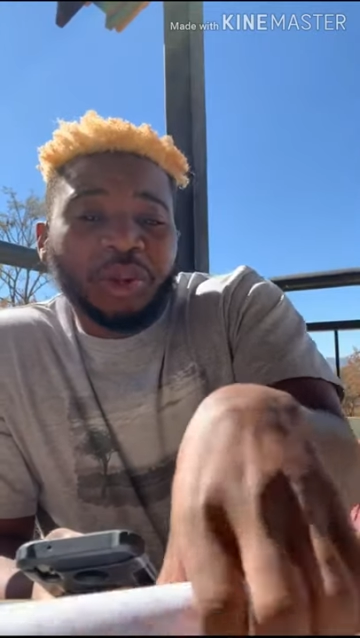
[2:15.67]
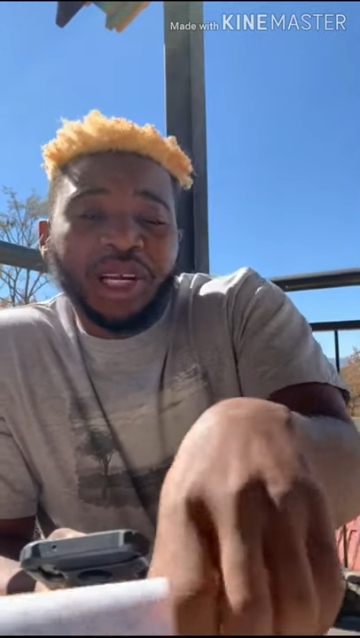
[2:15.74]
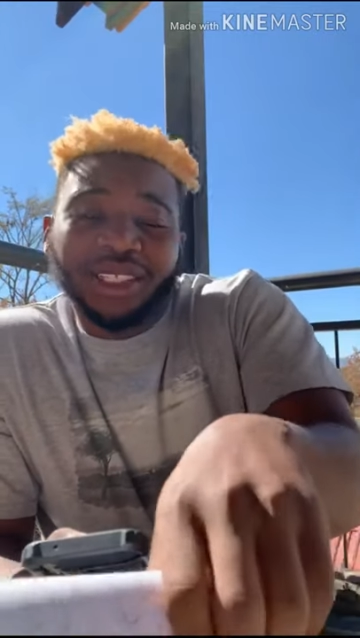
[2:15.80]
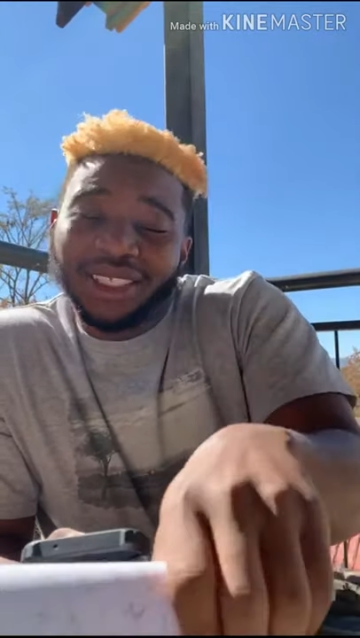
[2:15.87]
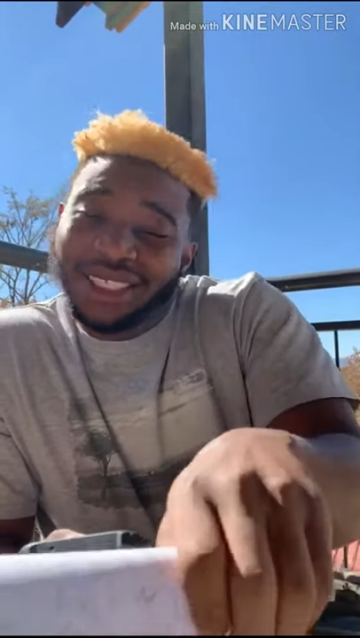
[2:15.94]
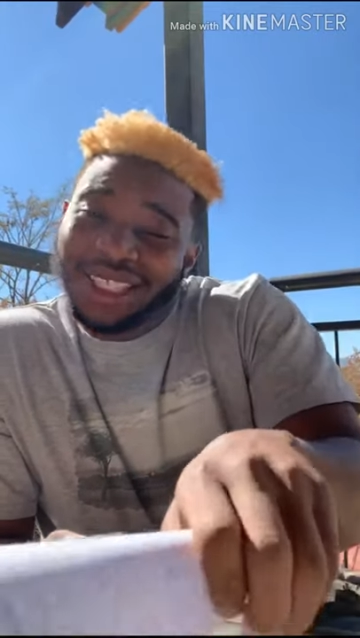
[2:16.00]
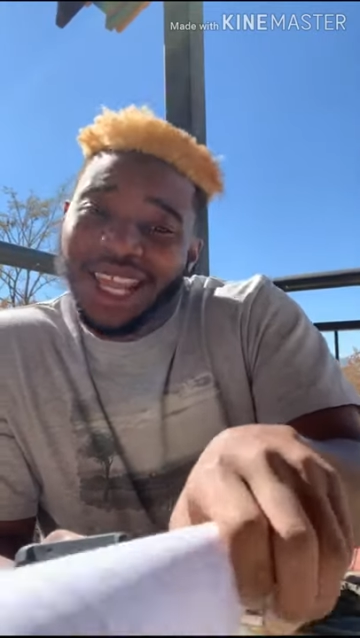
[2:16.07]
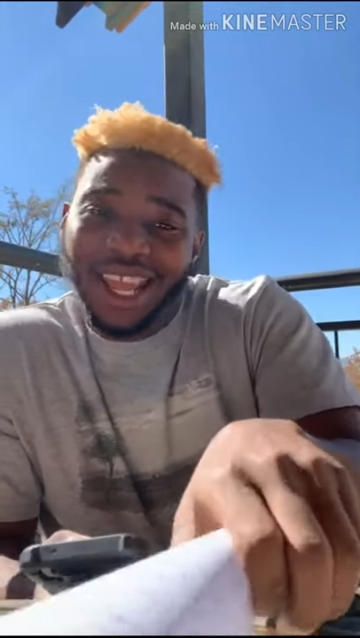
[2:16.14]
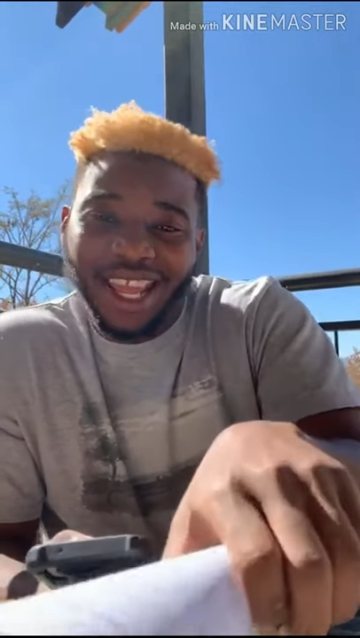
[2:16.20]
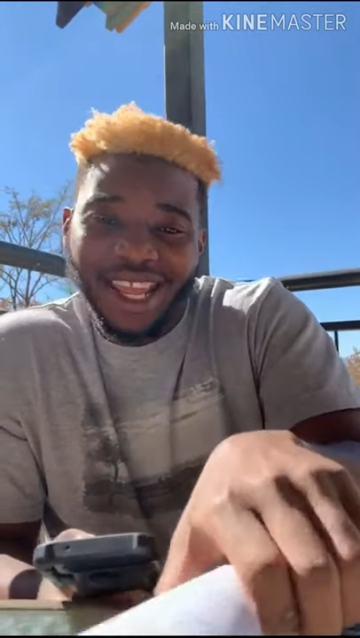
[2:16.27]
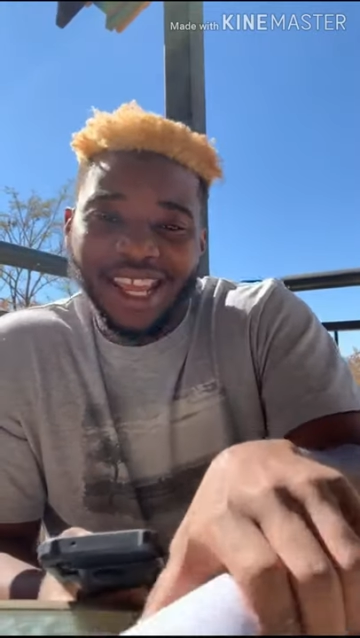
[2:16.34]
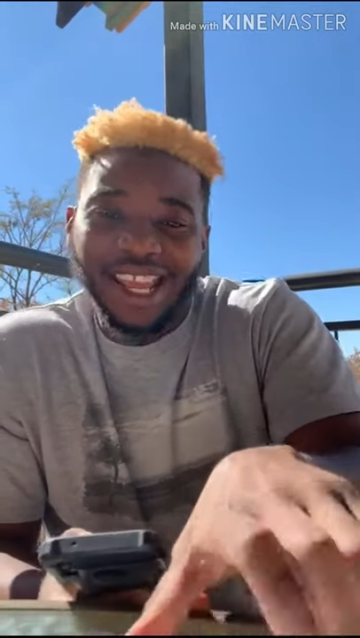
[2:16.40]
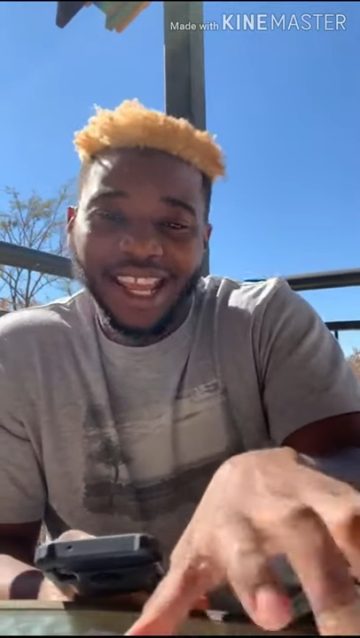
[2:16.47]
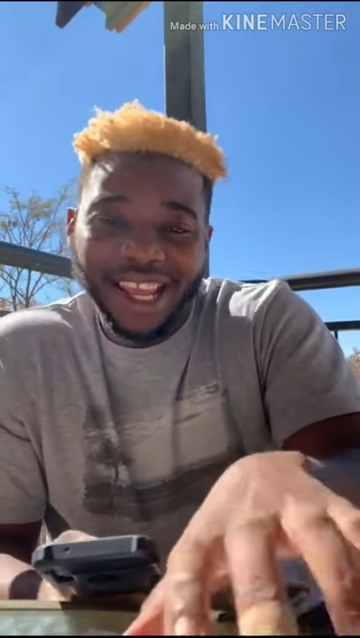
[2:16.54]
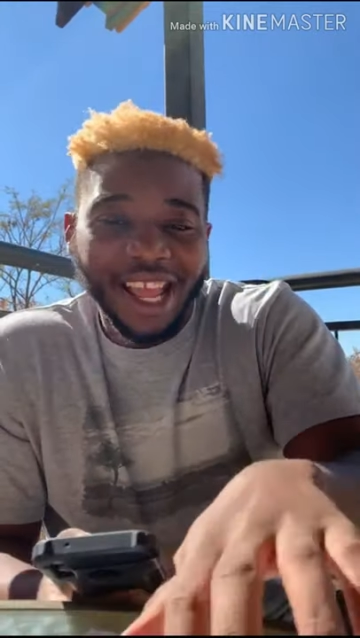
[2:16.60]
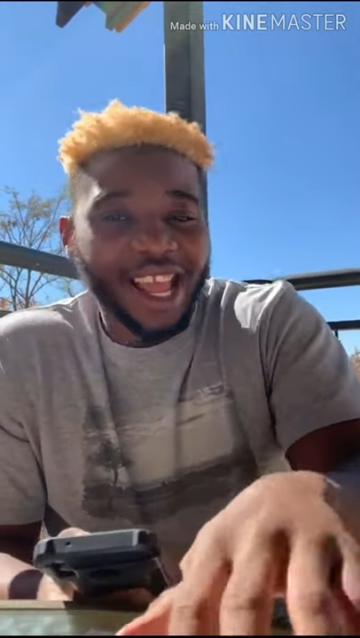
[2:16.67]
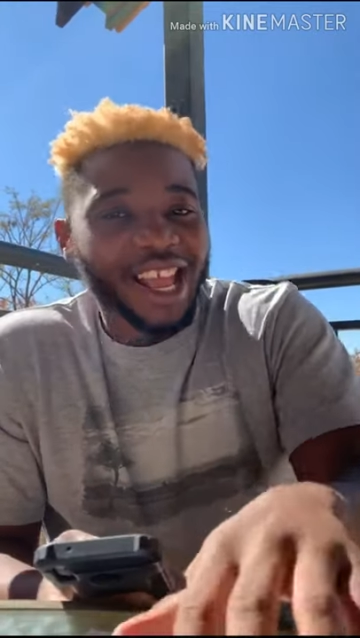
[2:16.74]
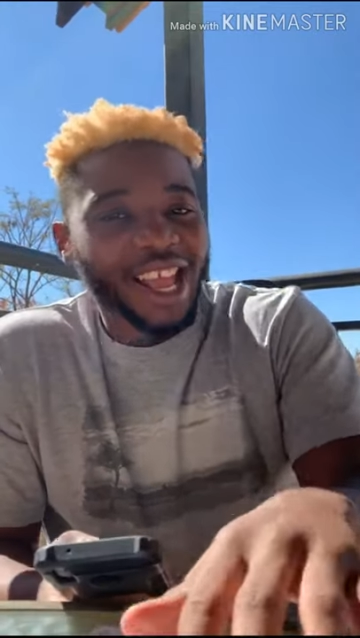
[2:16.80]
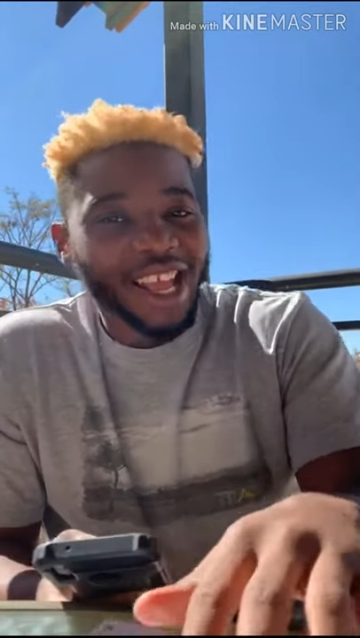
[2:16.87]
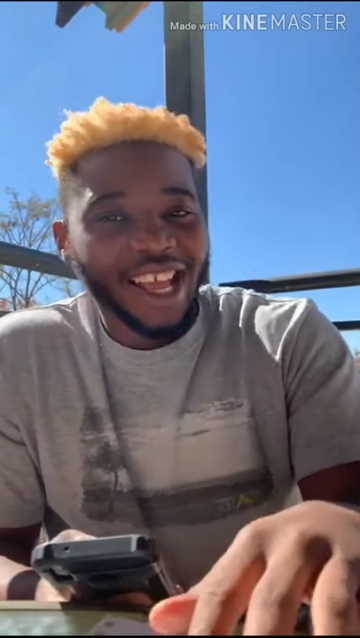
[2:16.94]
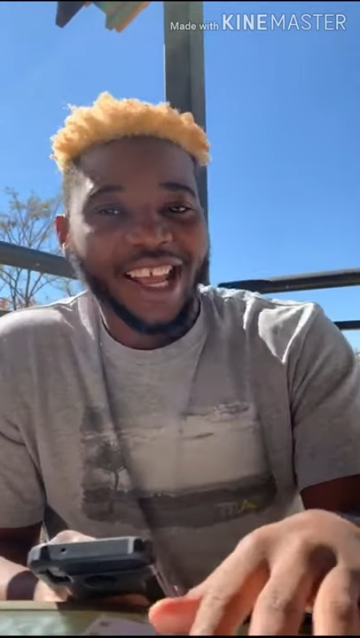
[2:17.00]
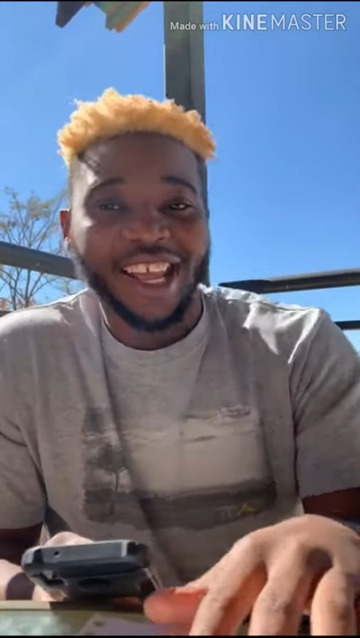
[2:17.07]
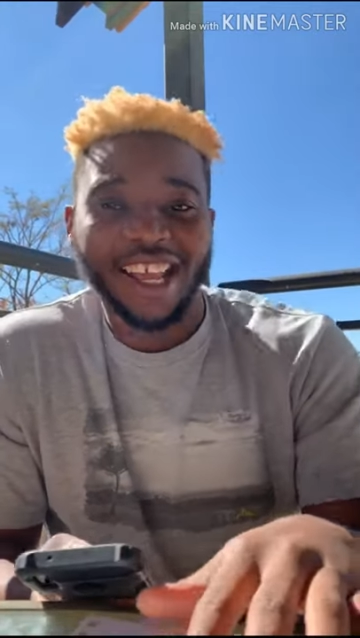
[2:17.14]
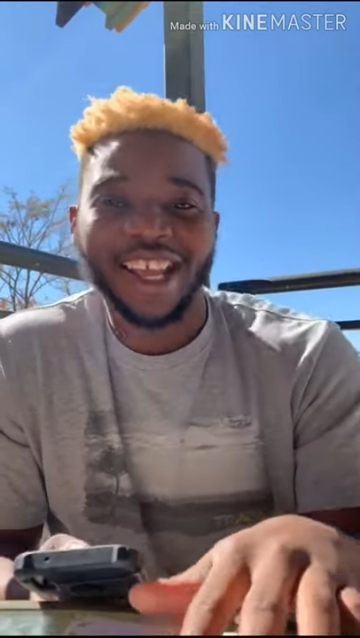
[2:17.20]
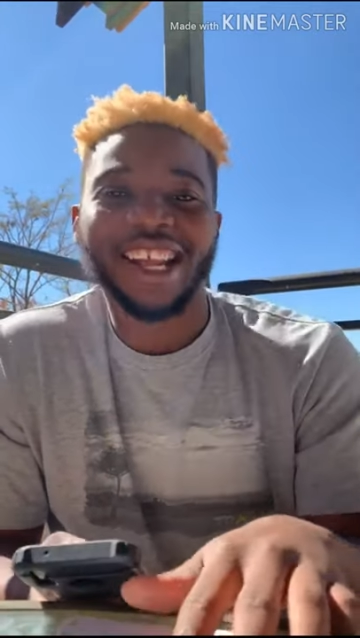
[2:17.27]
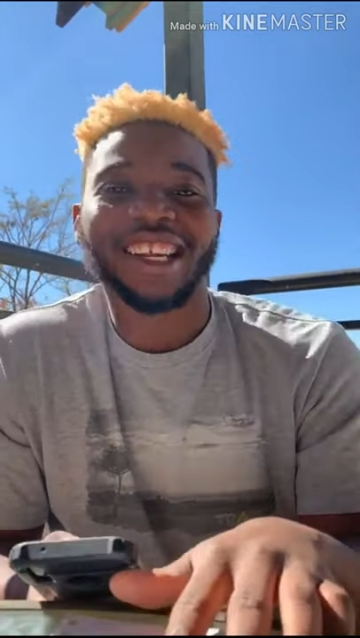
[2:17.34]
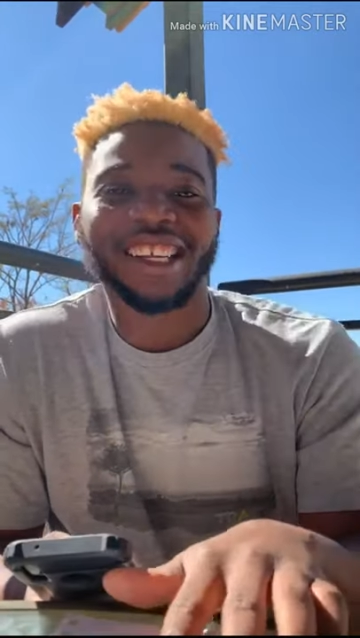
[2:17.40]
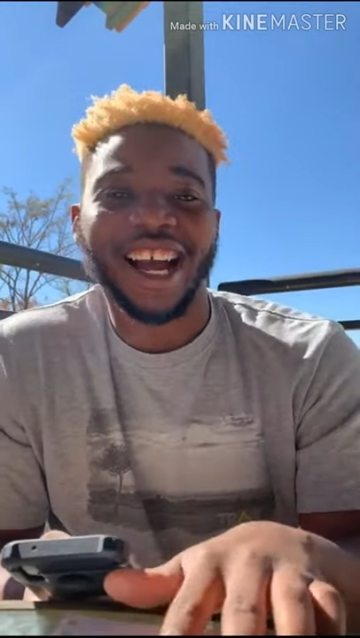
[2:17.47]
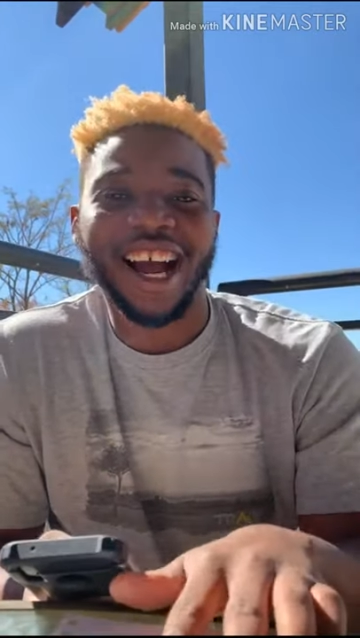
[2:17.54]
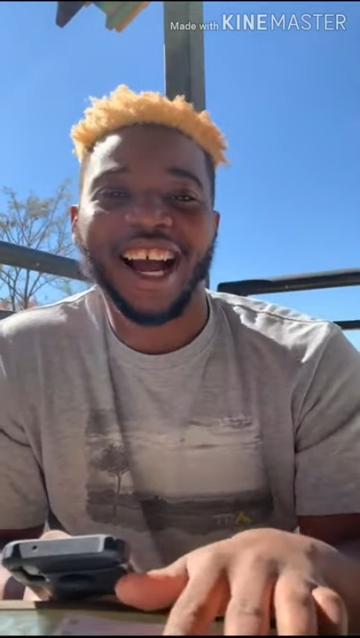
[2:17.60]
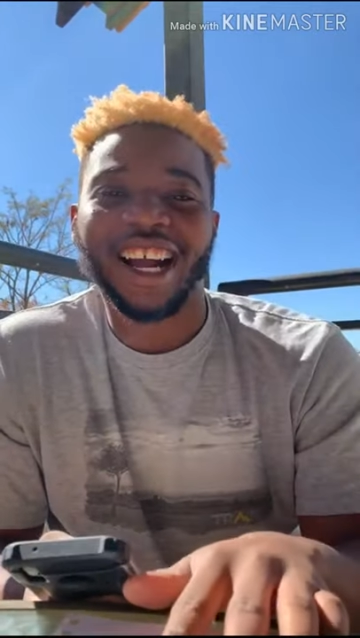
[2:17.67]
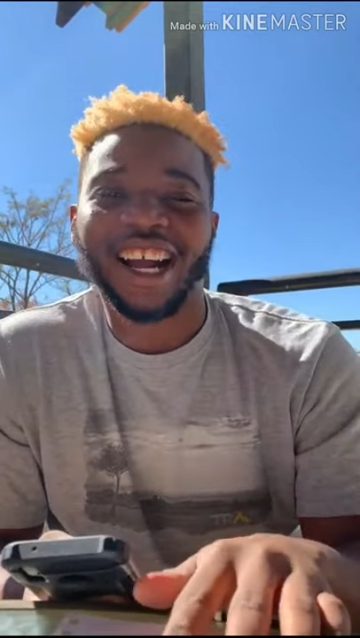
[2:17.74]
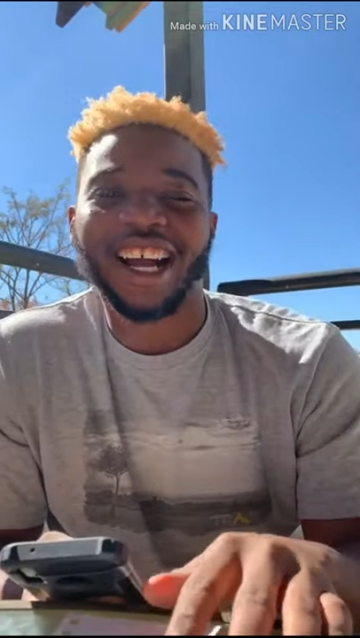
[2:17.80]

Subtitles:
but nah,